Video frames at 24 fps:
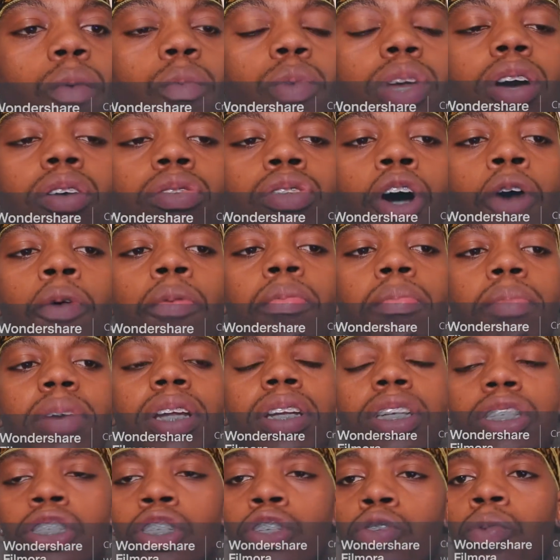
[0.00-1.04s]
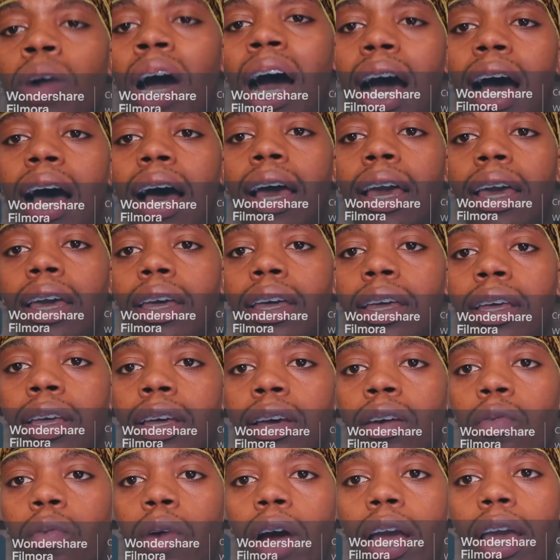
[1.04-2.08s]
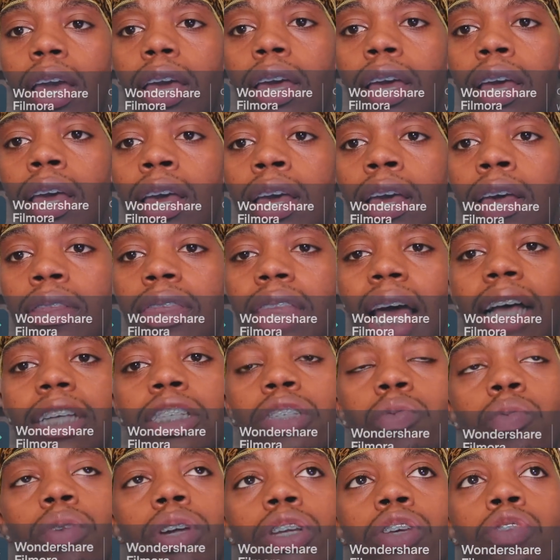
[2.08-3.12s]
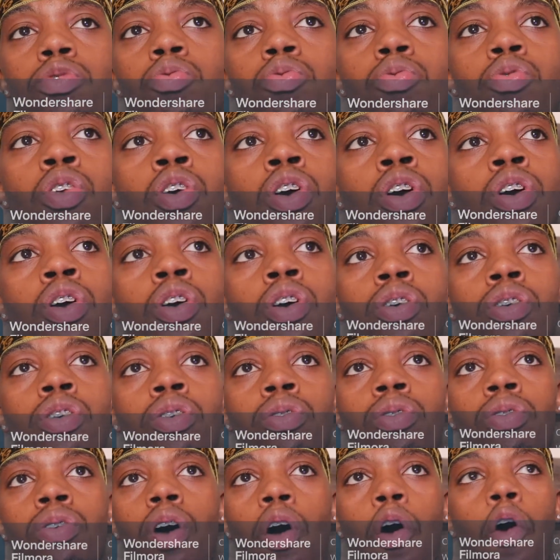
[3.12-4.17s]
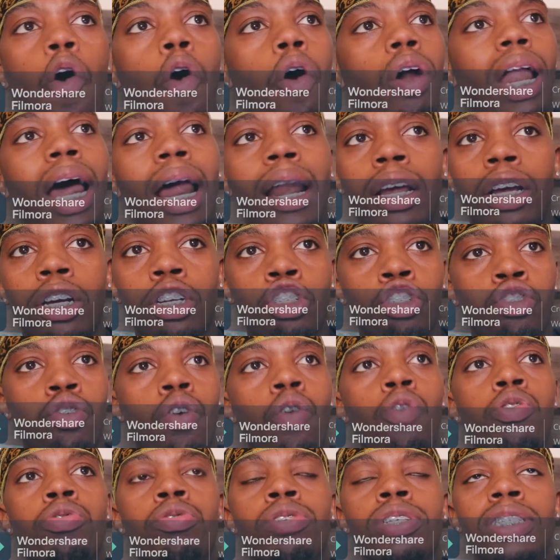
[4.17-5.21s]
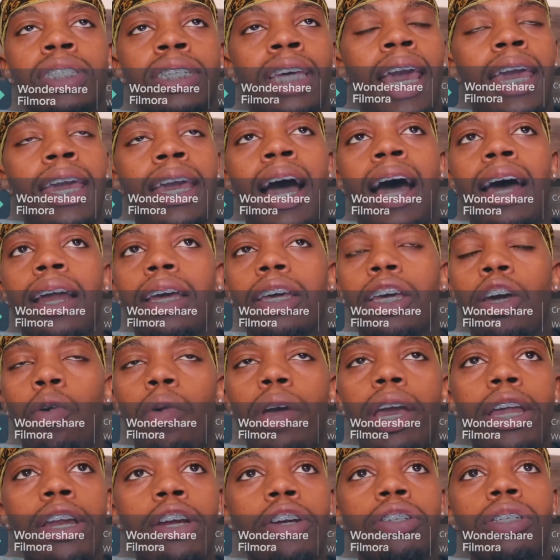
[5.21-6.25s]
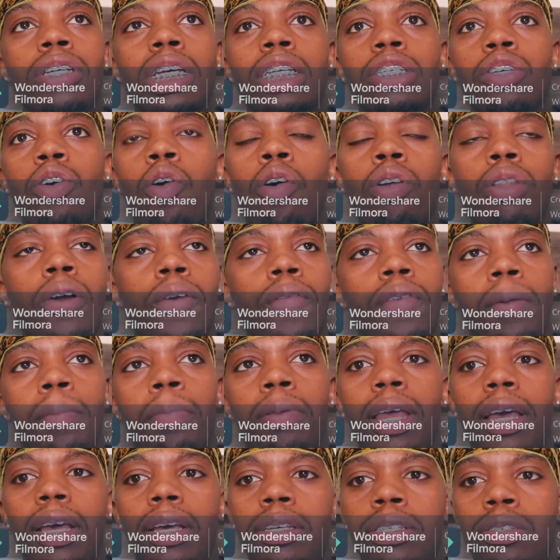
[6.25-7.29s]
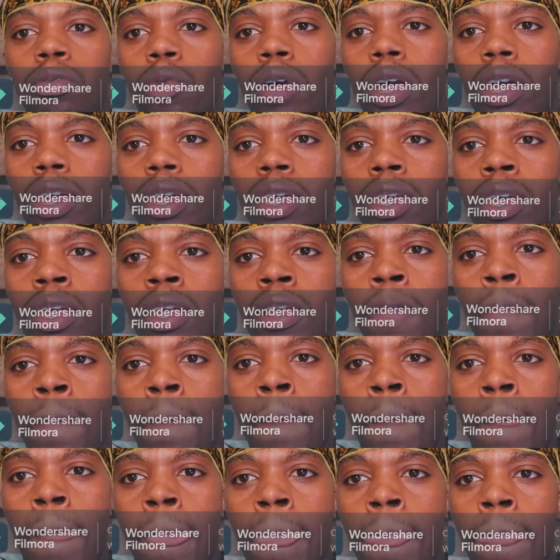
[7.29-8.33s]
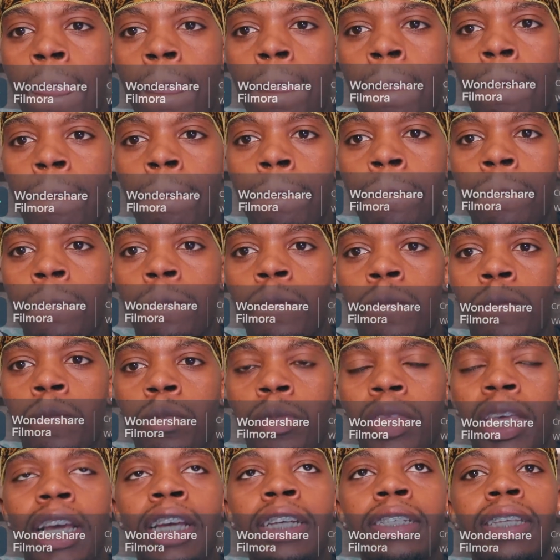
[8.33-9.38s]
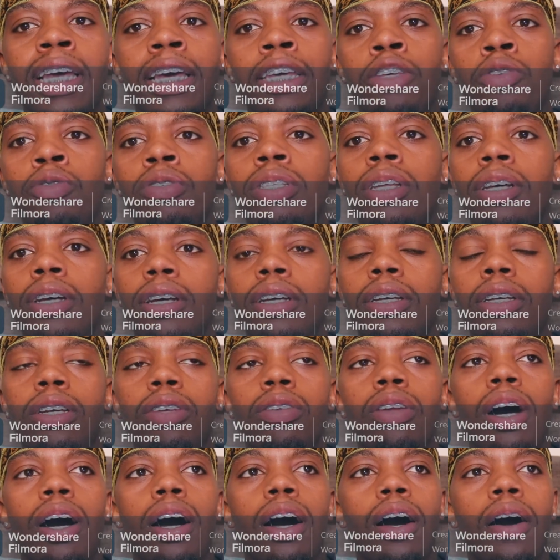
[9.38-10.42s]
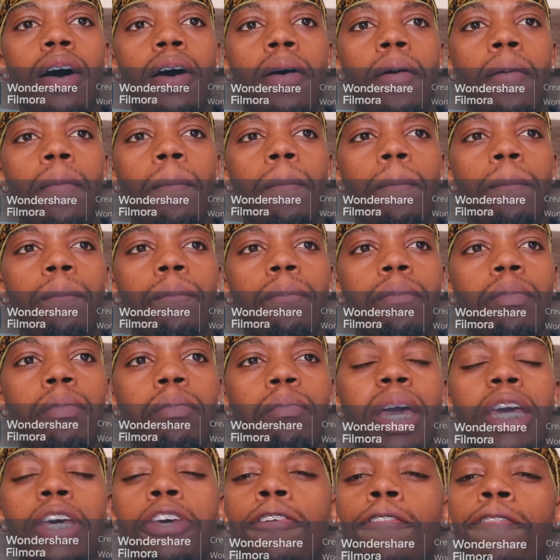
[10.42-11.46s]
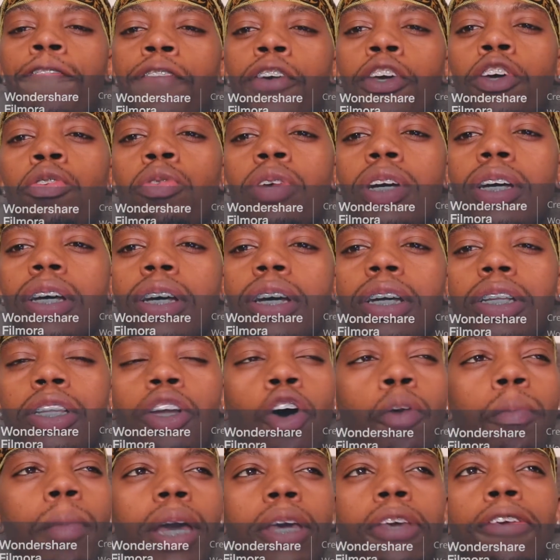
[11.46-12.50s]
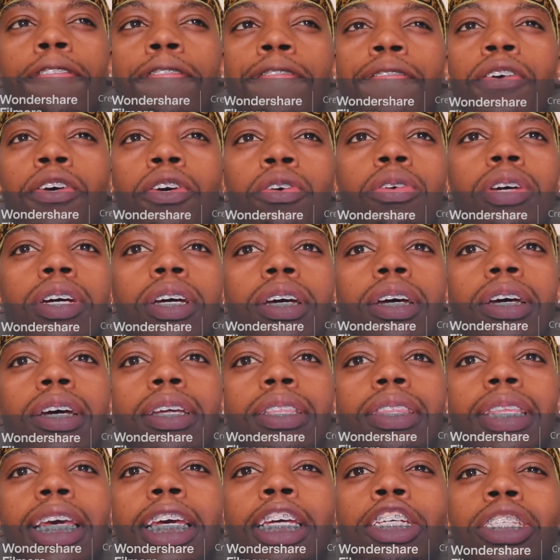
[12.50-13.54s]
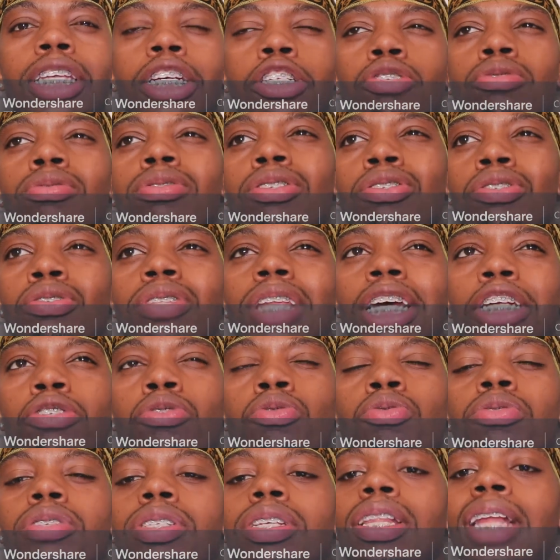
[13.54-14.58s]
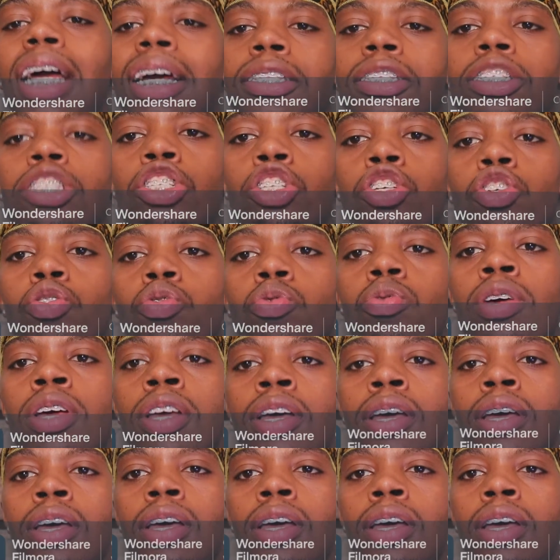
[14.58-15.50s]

when your dopamine is too high, right? That's when you all out of control. You just chaotic. Your energy is all over the place, right? Things that used to, you know, um, make you feel good, don't make you feel good. Things that you that you used to like to do,